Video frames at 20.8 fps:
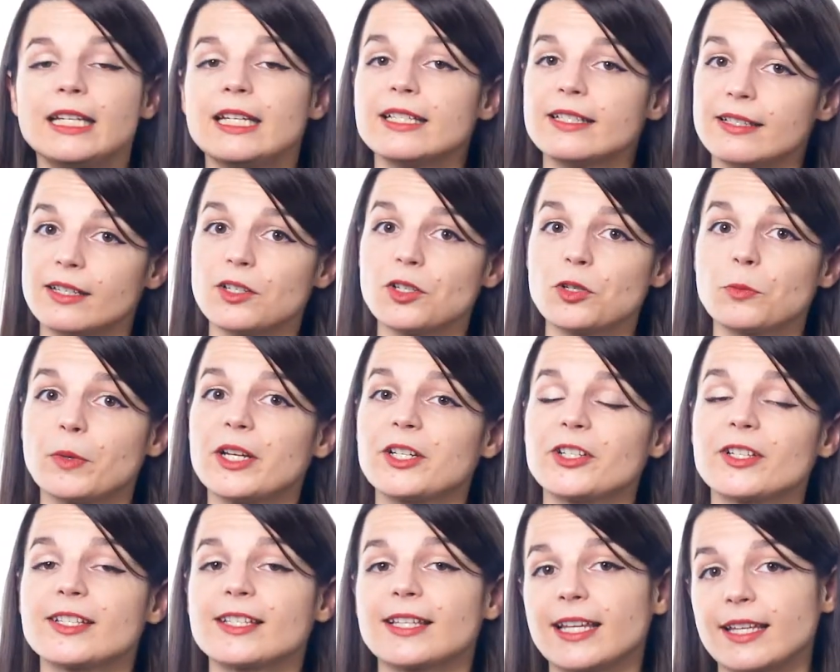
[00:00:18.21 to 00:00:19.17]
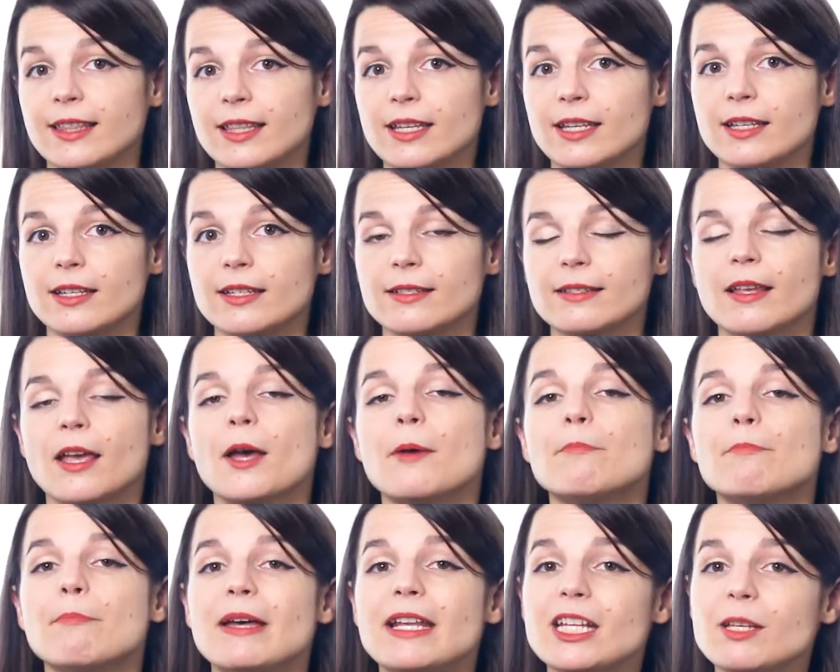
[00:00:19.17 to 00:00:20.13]
In situations like these,
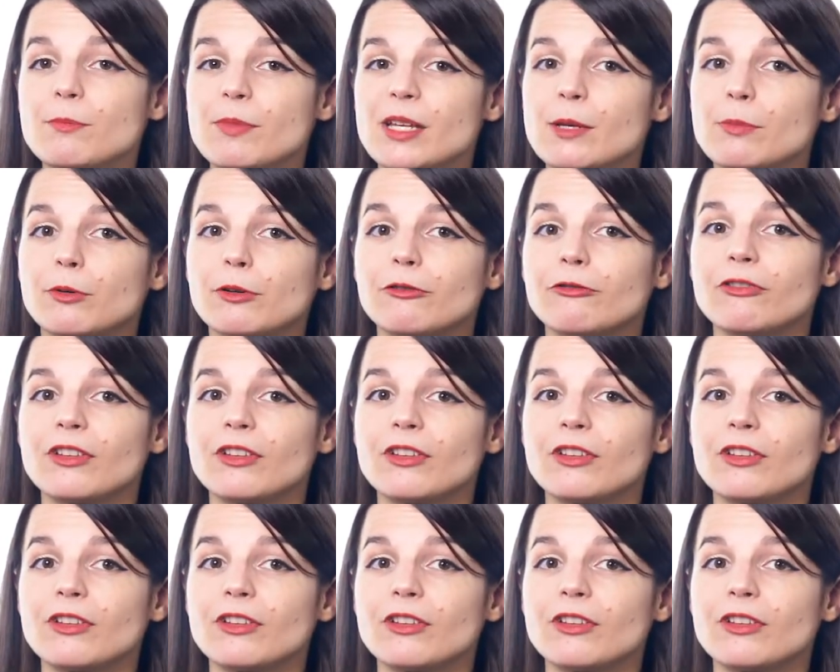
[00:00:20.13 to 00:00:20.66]
many people